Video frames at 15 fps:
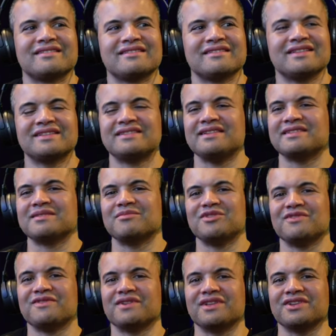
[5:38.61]
Let's see some new
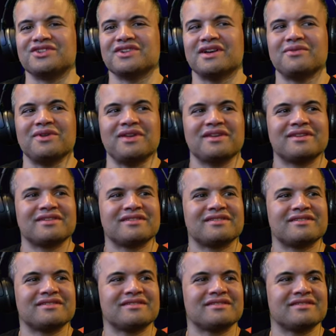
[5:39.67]
footage, shall we?
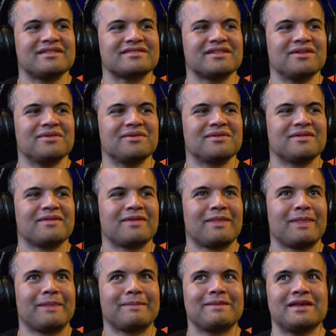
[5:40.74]
Let's go.
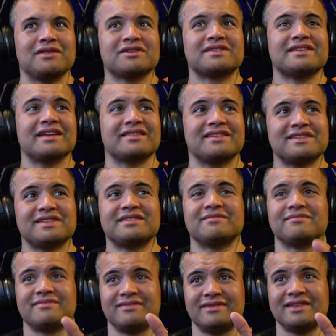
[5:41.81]
Now, it looks like this is
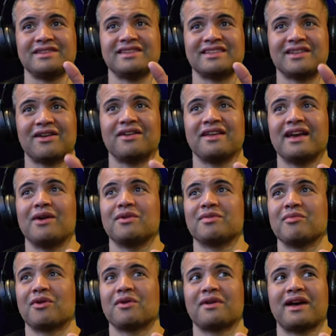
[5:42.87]
this is starting out with
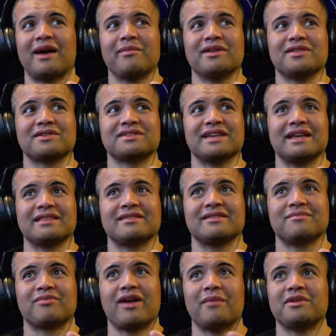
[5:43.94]
Mortal Kombat. Looks like they're
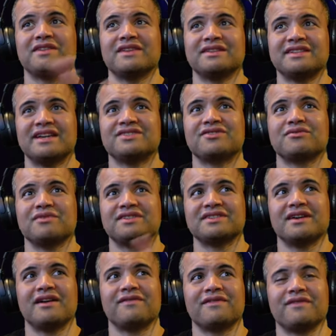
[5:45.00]
probably in the desert. We
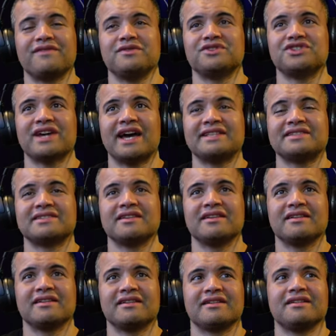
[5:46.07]
saw a few shots
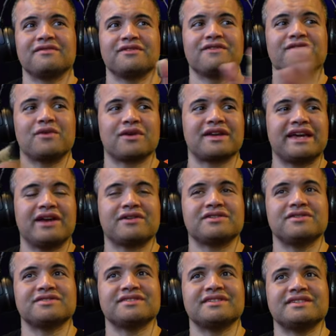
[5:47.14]
of the four
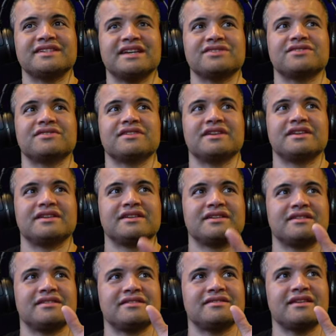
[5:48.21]
characters in the desert,
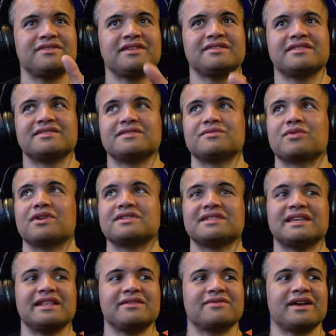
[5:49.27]
so I think this is where it's
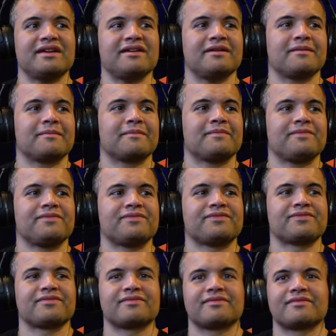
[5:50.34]
leading right here.
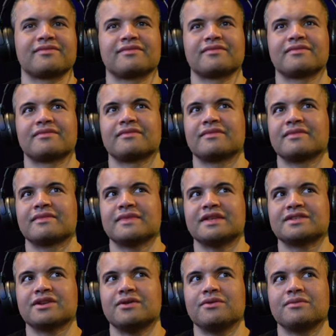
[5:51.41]
Let's
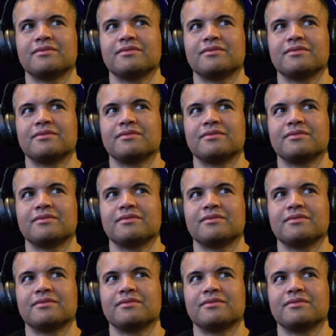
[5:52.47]
go.